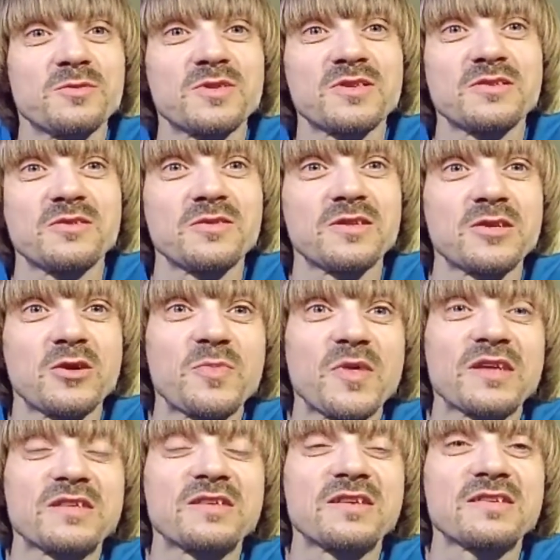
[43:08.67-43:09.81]
So let's hope
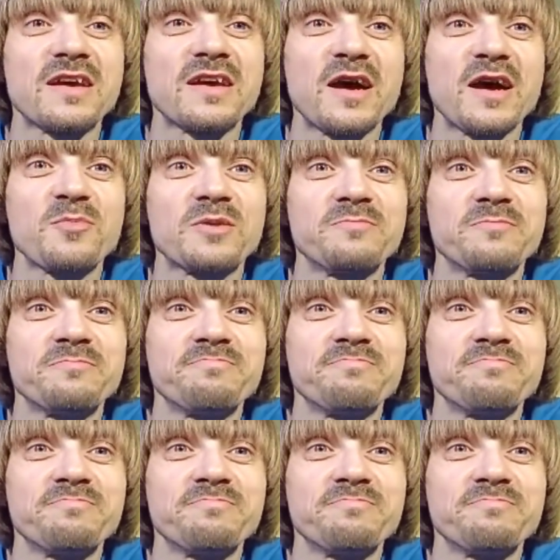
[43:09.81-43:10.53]
that doesn't happen.